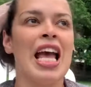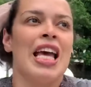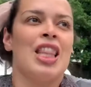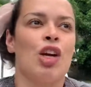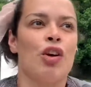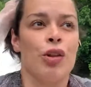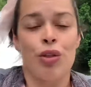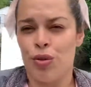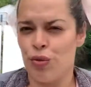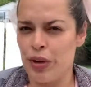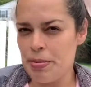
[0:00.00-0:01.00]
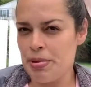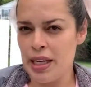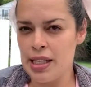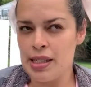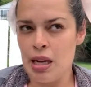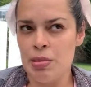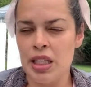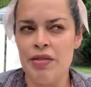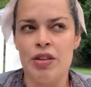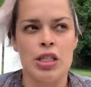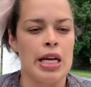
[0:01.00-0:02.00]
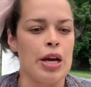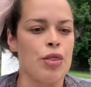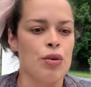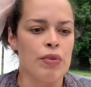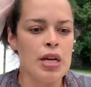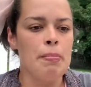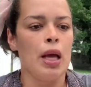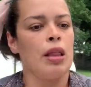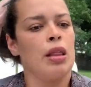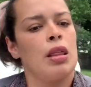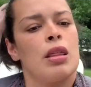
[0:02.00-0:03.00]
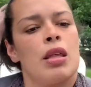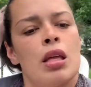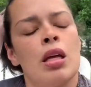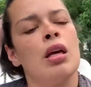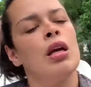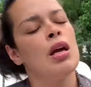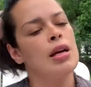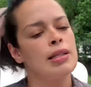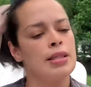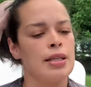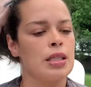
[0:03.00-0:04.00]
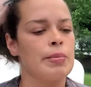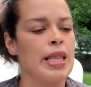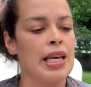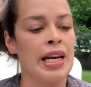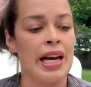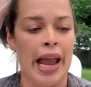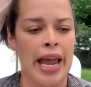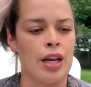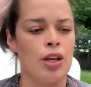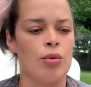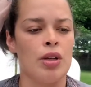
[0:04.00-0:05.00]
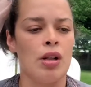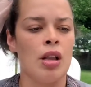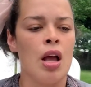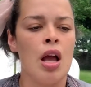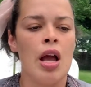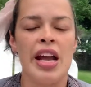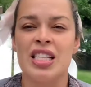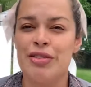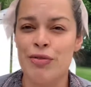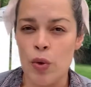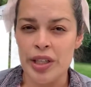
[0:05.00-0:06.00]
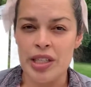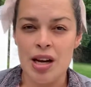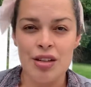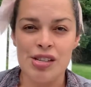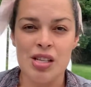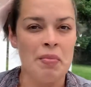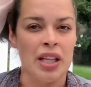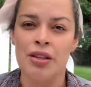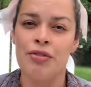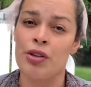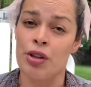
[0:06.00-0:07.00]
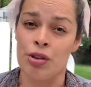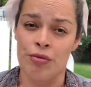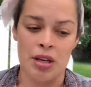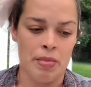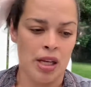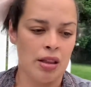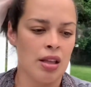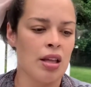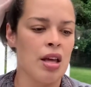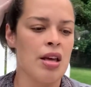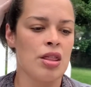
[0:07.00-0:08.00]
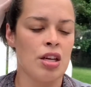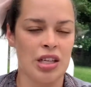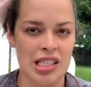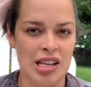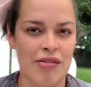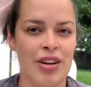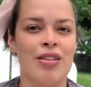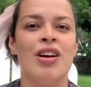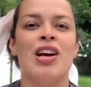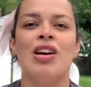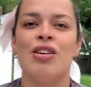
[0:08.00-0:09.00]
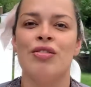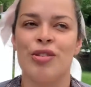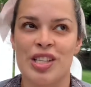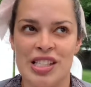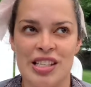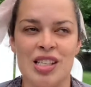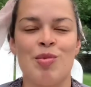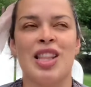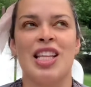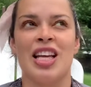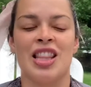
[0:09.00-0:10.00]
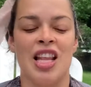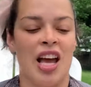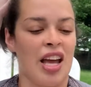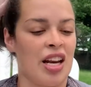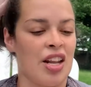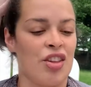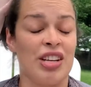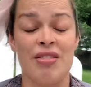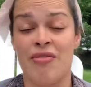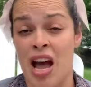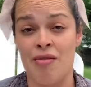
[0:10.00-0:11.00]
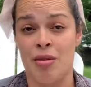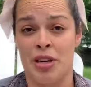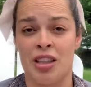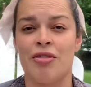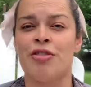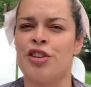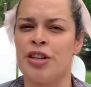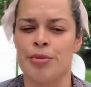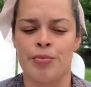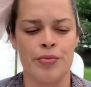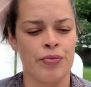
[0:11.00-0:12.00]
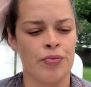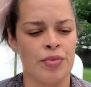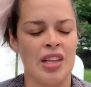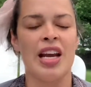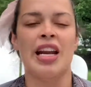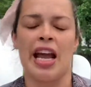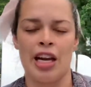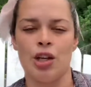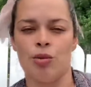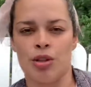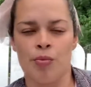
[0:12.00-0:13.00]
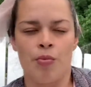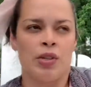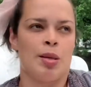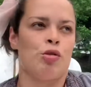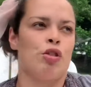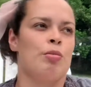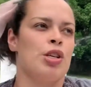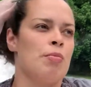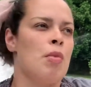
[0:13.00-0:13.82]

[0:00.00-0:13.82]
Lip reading: There are 3 plans, I believe. There's like a 3-month, a 6-month, and an annual. It's $40 a month for the 3-month, $37 for the 6-month, and then $35 a month for an annual subscription.